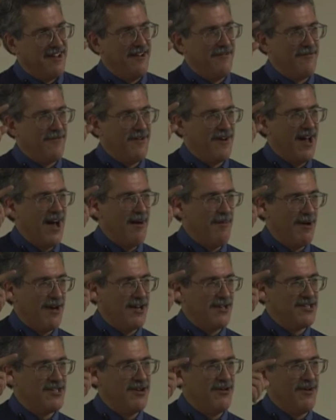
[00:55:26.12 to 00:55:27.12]

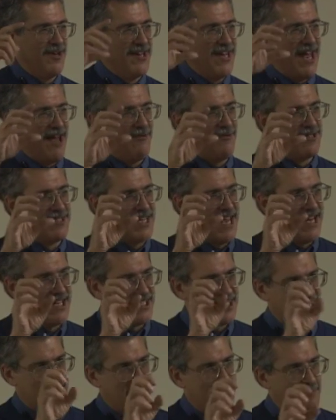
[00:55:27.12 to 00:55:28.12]
phenomena too, and that was
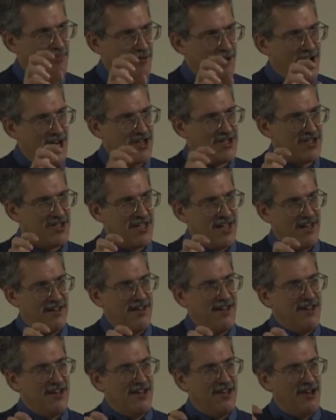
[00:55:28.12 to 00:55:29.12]
that separation
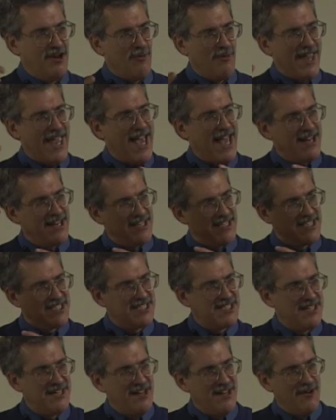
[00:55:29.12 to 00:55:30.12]
that we had to
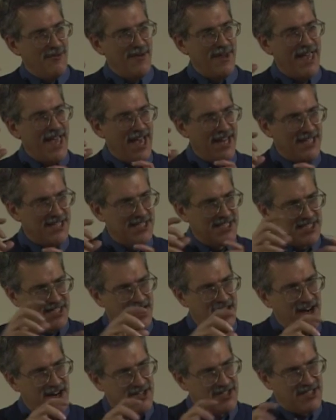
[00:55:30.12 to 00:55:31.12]

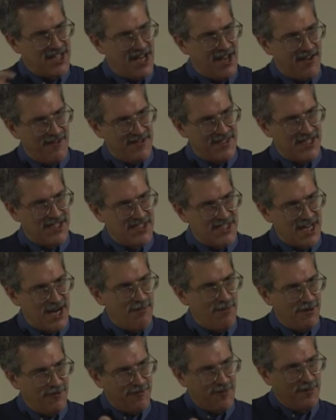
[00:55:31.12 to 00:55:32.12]
see ourselves as
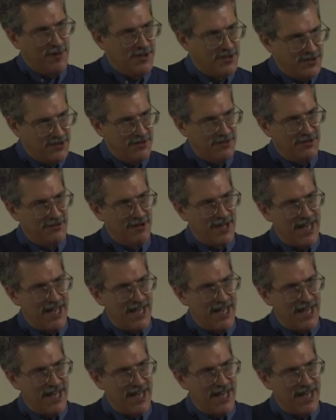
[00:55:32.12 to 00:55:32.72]
separate from the tool.